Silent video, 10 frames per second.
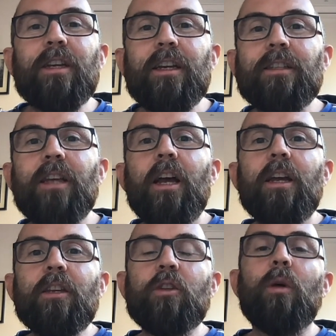is
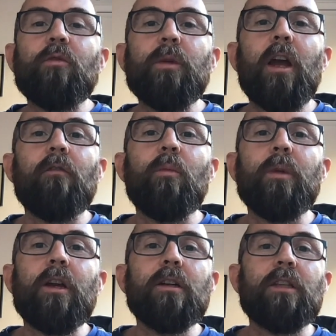you do have to be careful
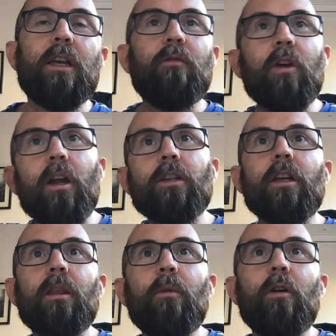because if you kind of
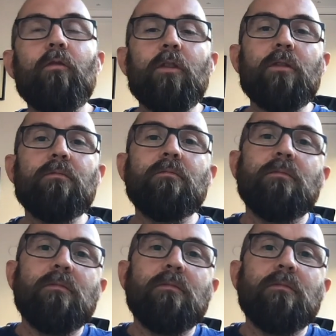take them off, and